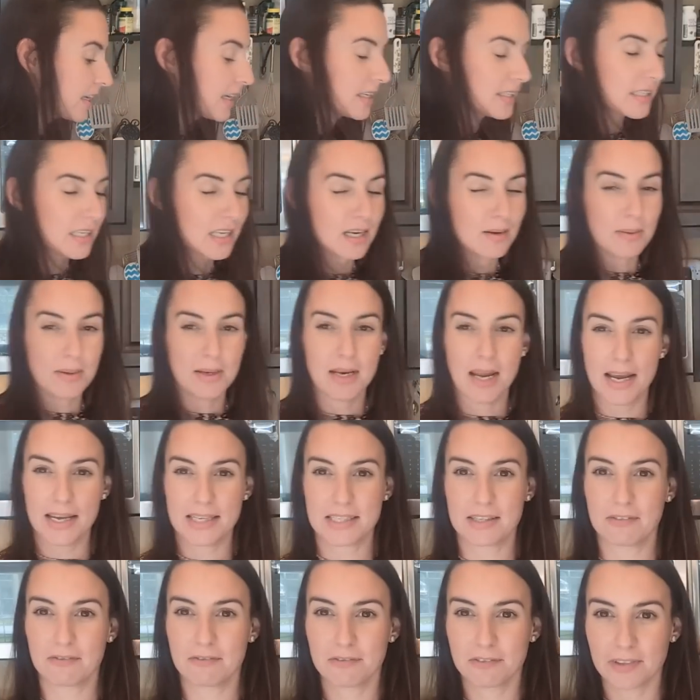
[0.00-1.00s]
I think it's gonna be
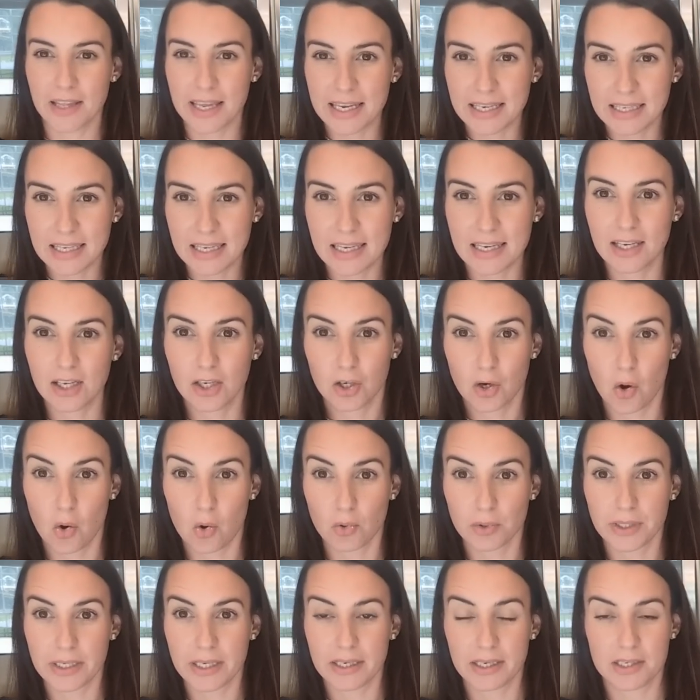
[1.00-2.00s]
nice and flaky and
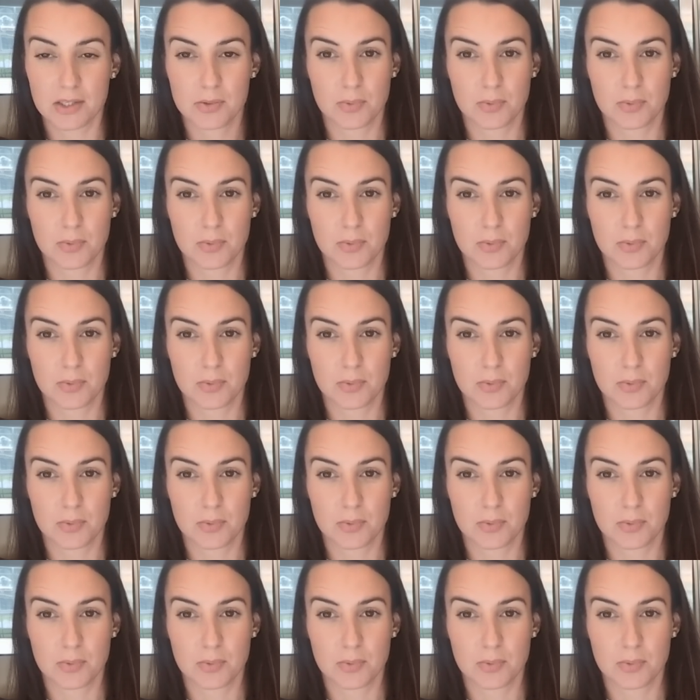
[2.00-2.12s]
golden